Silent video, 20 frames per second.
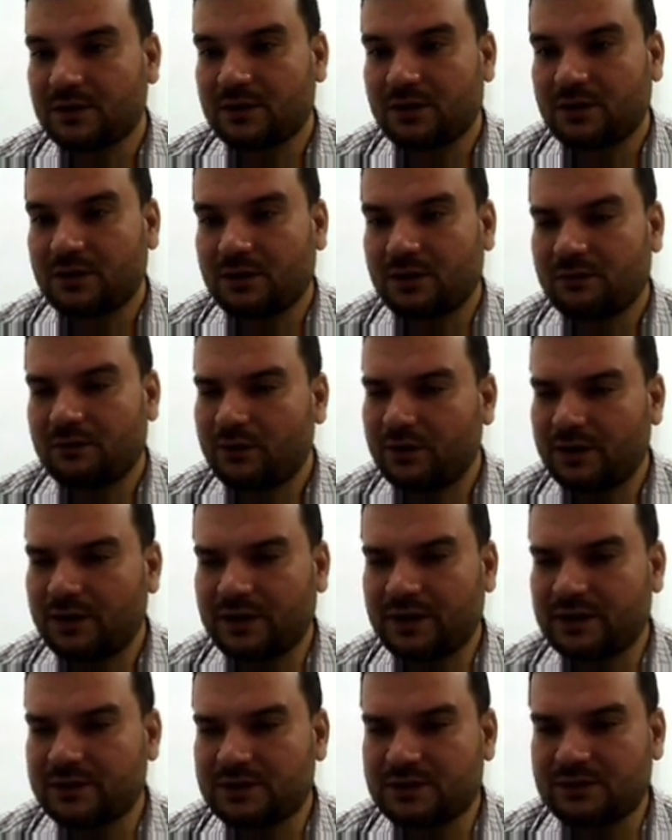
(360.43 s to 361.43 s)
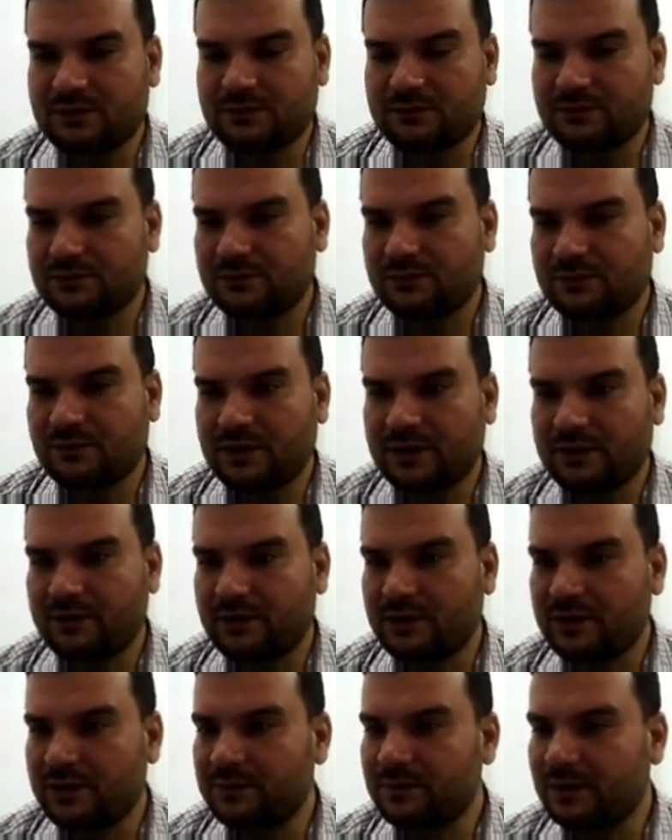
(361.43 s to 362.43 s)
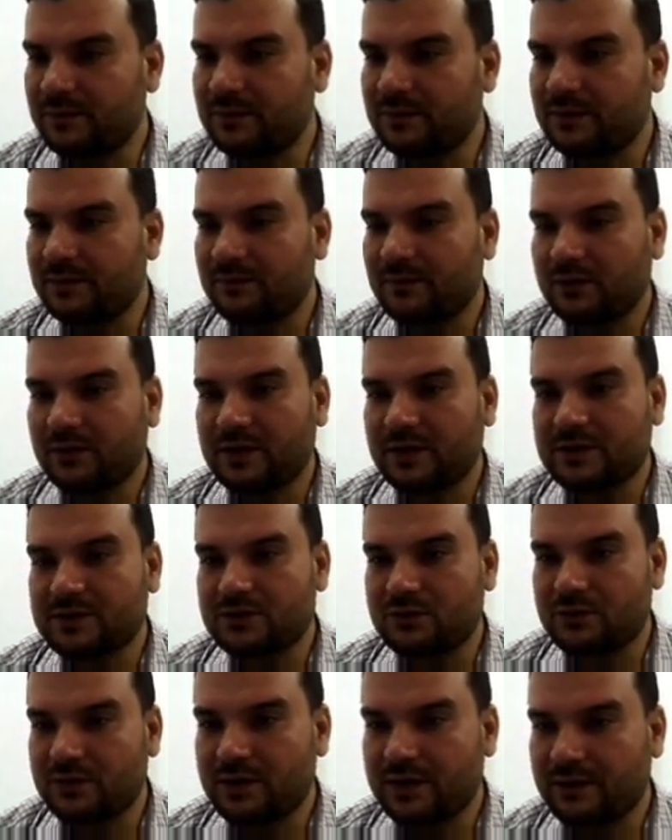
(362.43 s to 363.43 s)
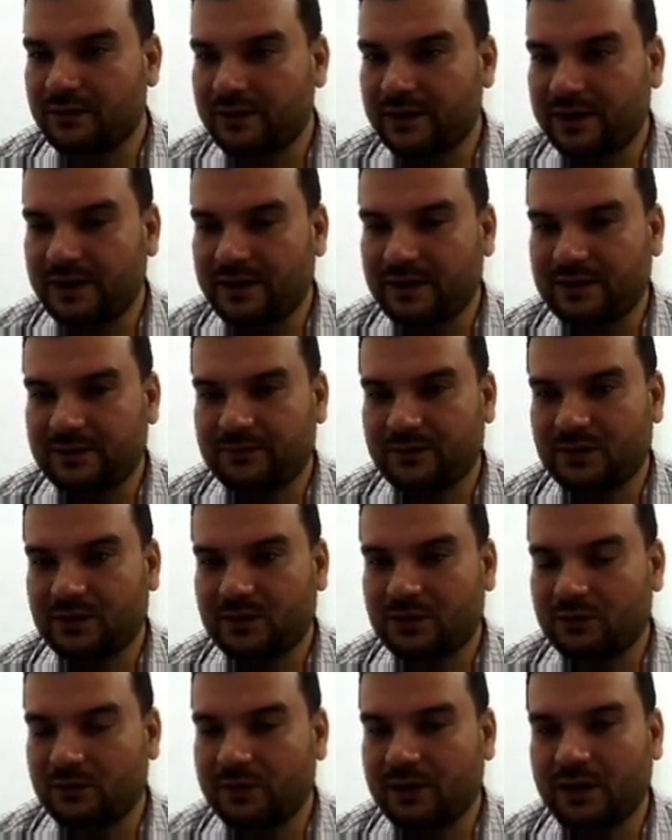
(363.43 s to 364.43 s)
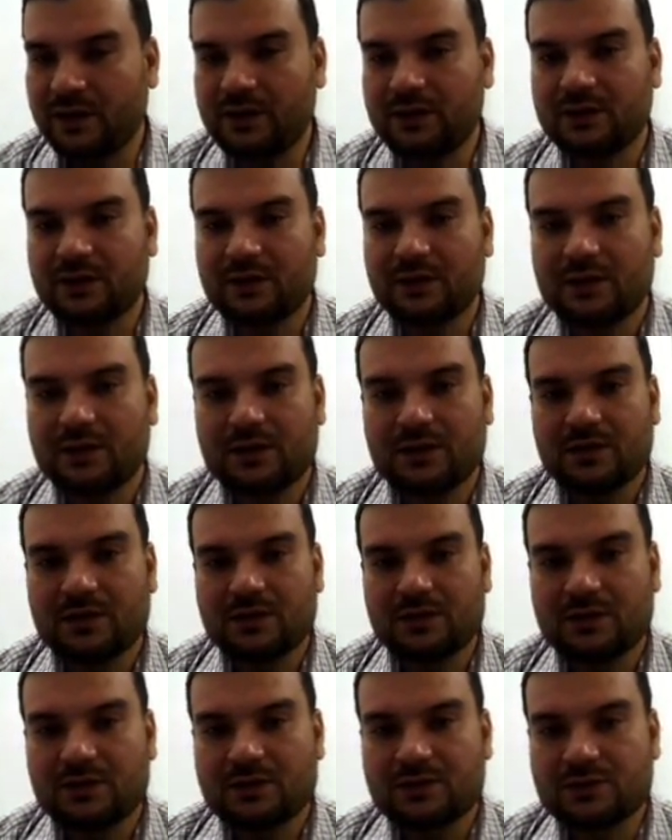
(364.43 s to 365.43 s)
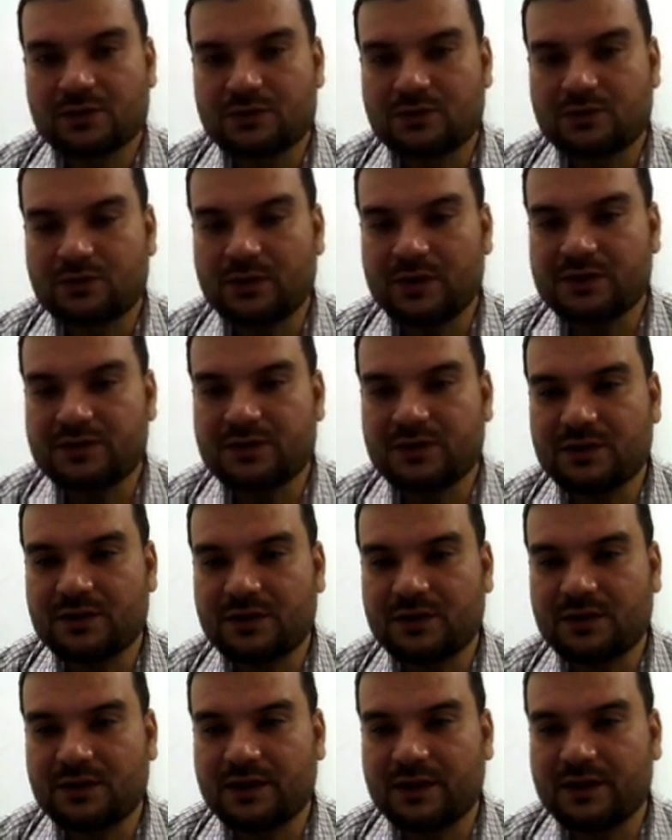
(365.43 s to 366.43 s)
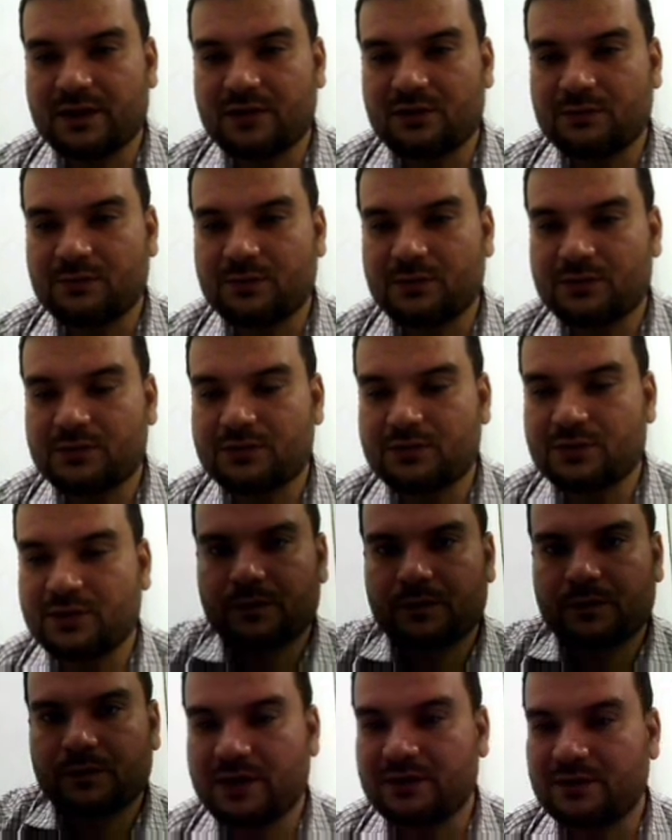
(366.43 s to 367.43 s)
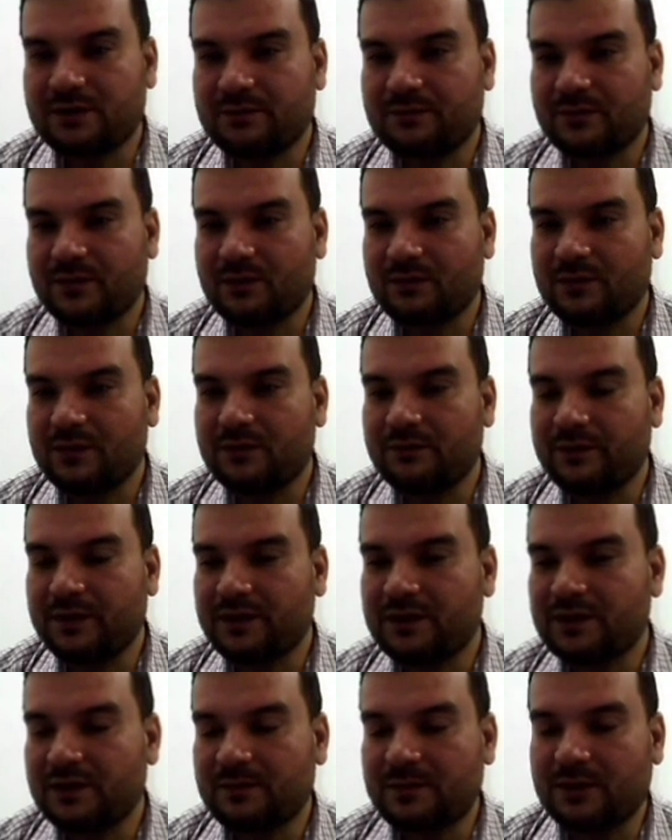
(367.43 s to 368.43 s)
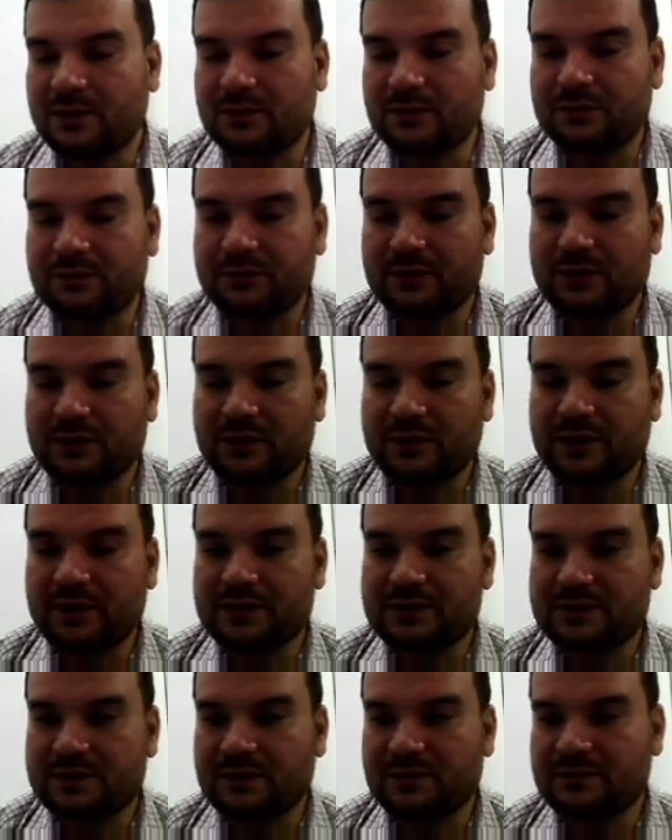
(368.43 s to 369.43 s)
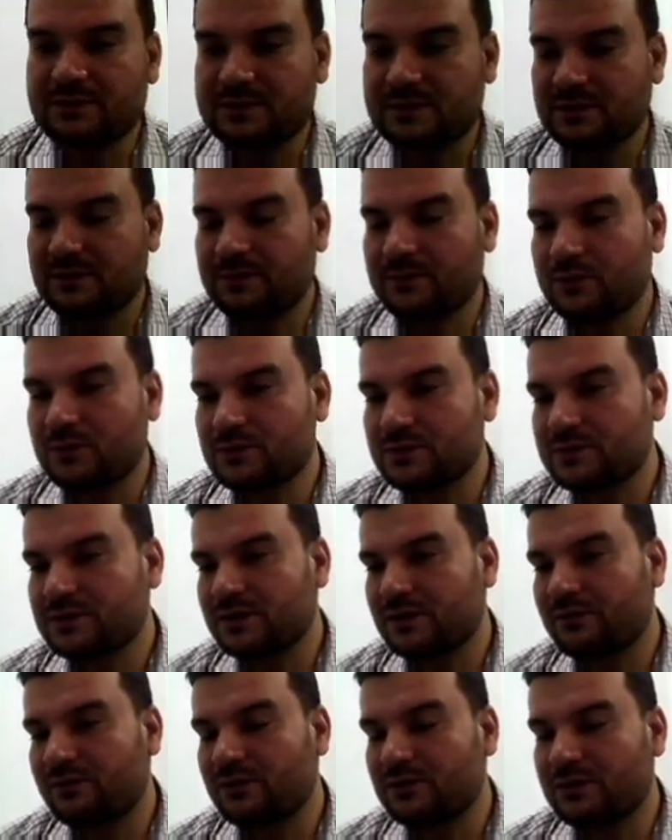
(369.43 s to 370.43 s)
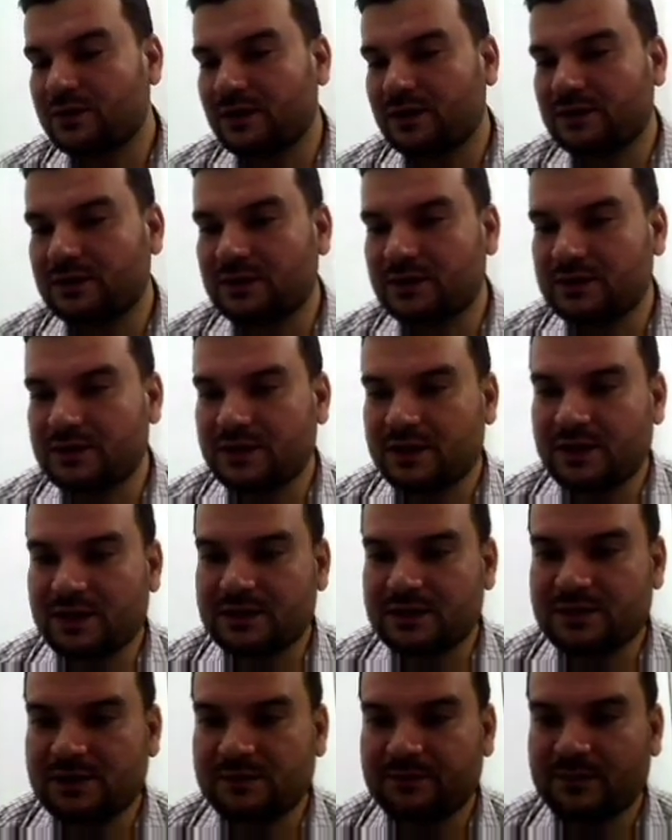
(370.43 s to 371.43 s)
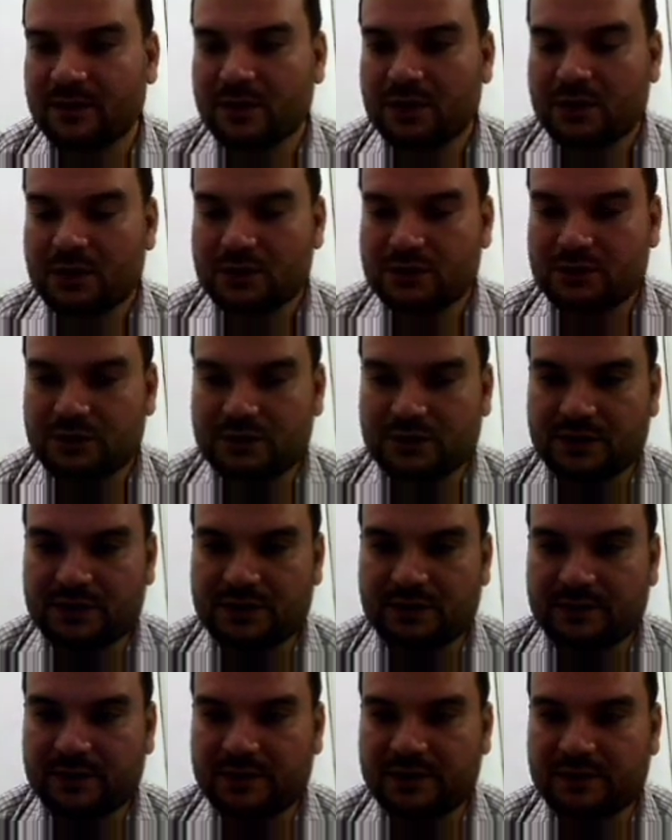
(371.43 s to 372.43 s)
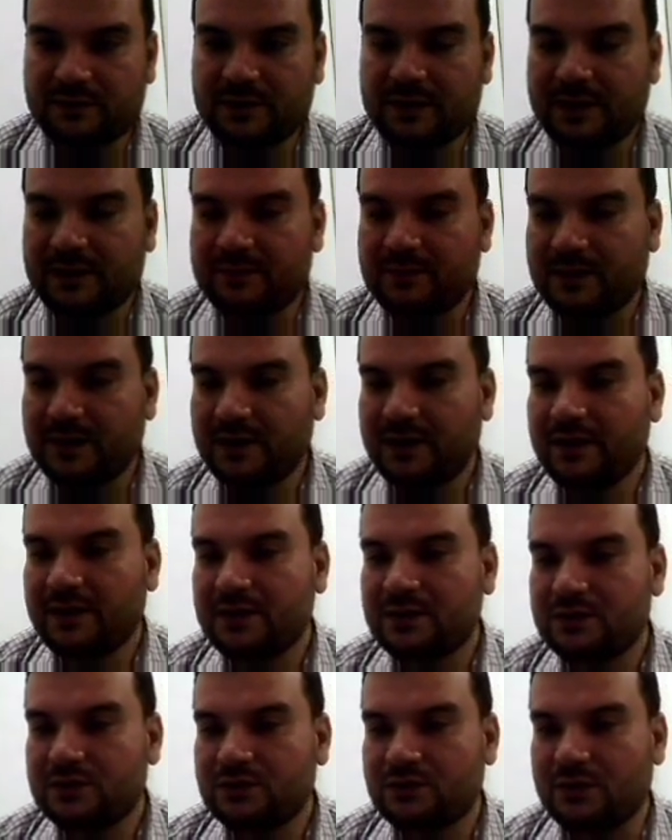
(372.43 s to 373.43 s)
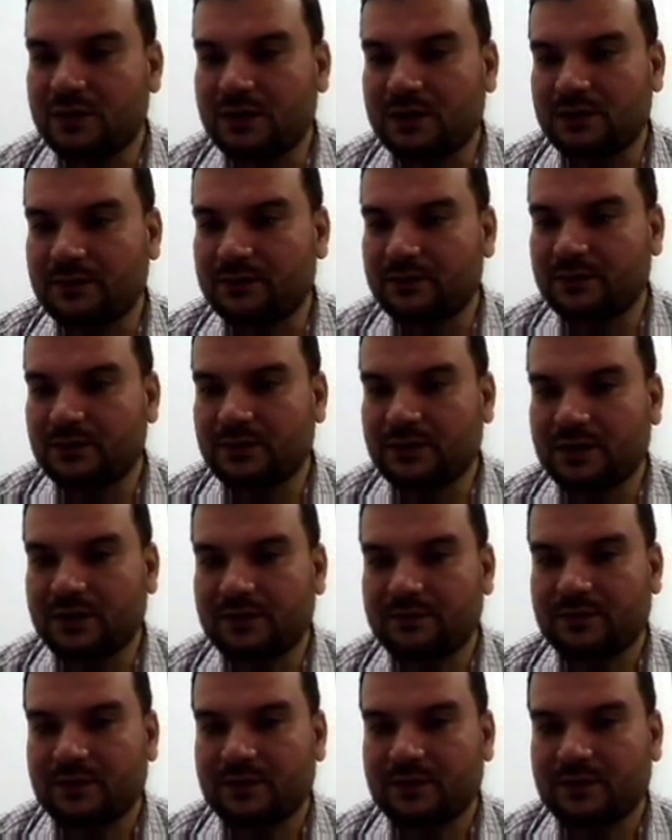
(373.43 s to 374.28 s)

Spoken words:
or 40 kg, whatever it may be. Okay, so you can write your weight. So 12 children like you put together will weigh about, okay, so suppose if you take 30 kg, so 30 multiplied by 12, okay.